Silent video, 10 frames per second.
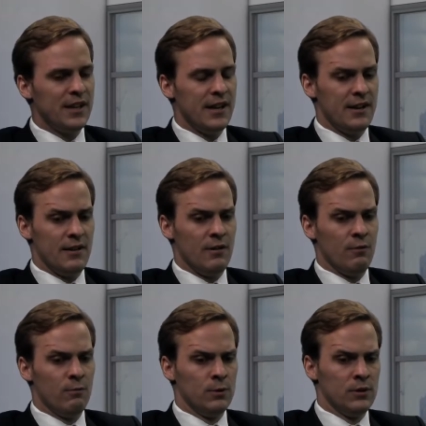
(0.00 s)
it
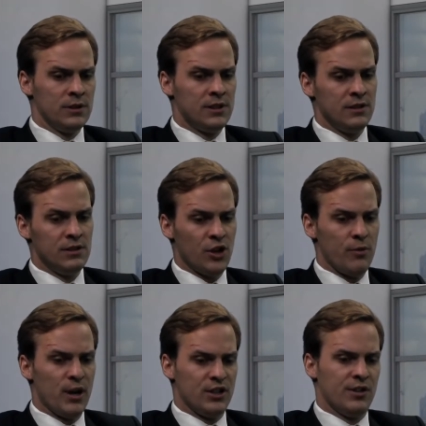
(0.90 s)
was so
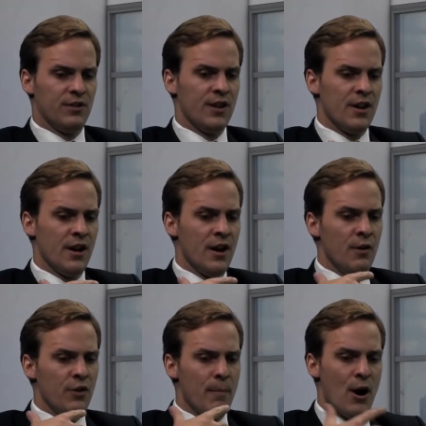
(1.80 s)
much that
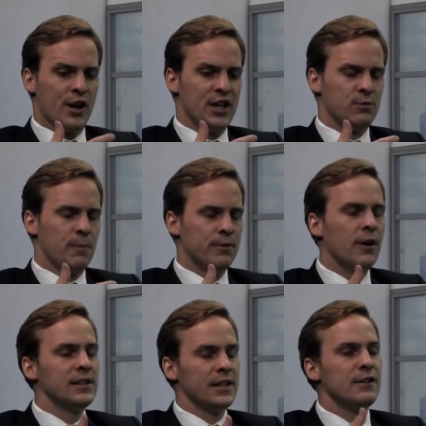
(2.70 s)
the markets were
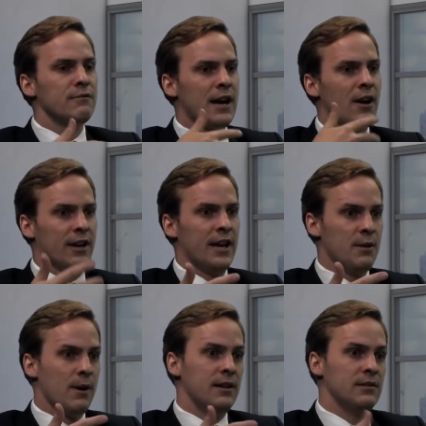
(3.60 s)
pricing in a rate hike
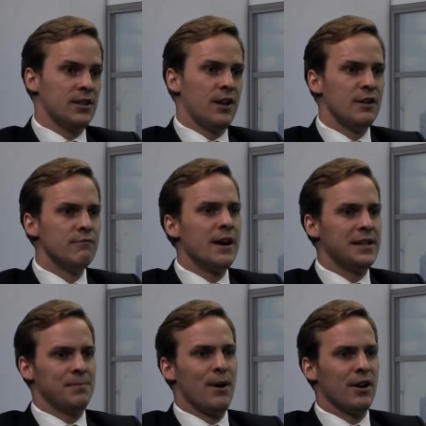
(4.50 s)
anyway. Certainly the
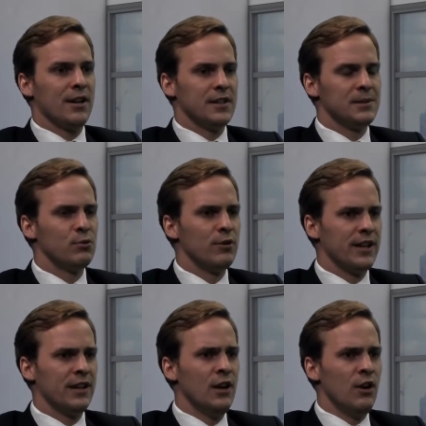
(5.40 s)
rates market this
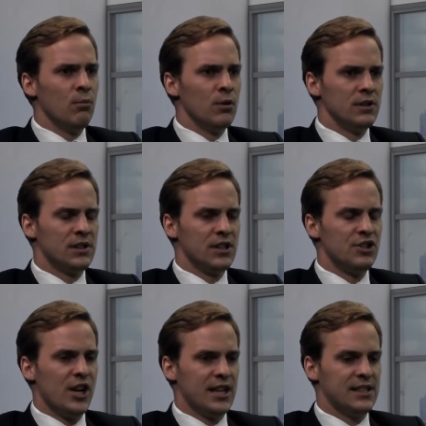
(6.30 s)
morning was
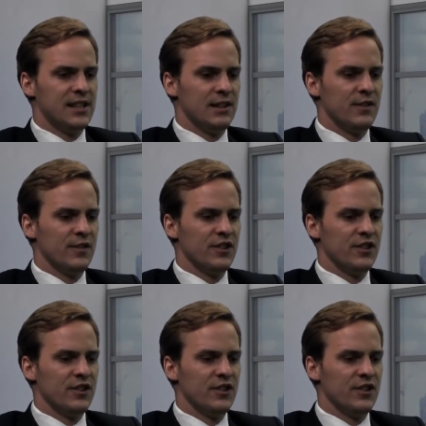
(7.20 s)
suggesting that the